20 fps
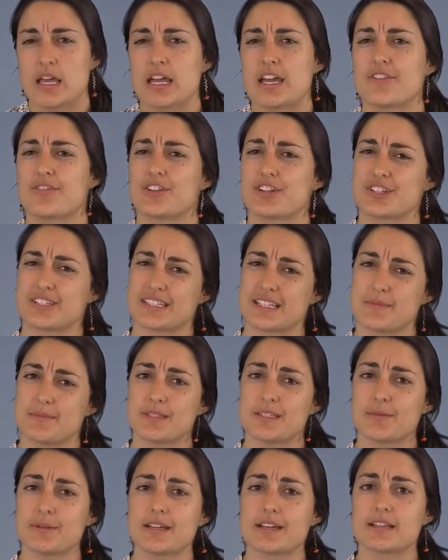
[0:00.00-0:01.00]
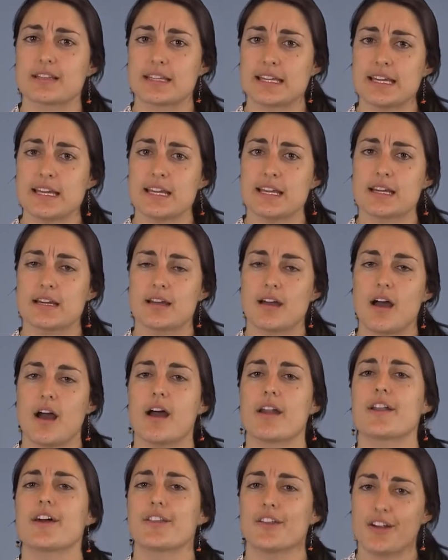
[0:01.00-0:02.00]
If there seems to be a leak,
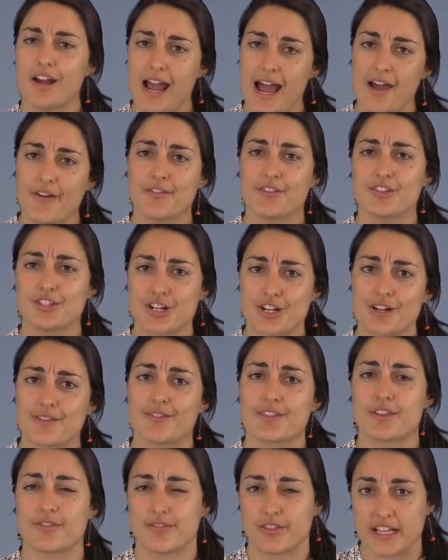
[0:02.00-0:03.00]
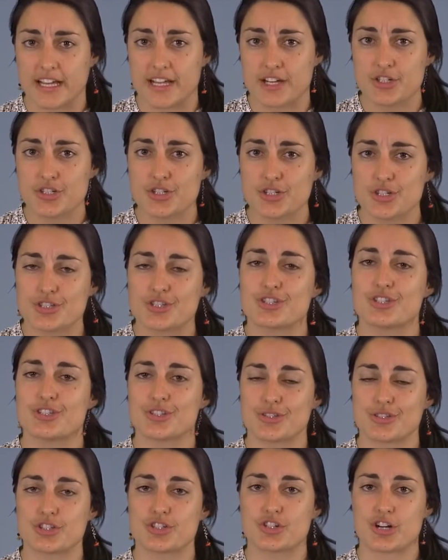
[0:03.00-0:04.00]
another half the turn of the flange should
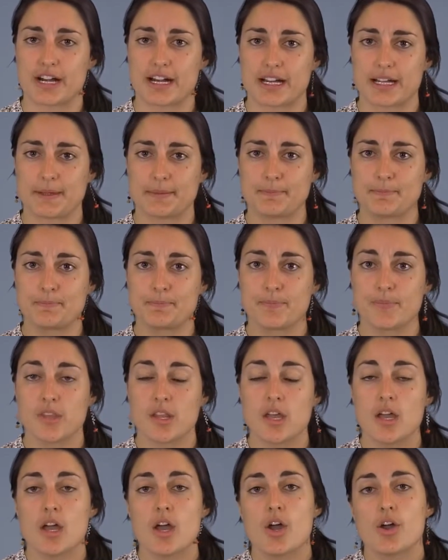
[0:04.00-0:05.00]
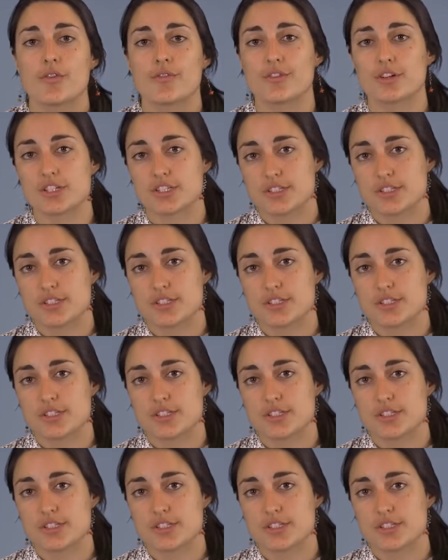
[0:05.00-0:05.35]
do the trick. For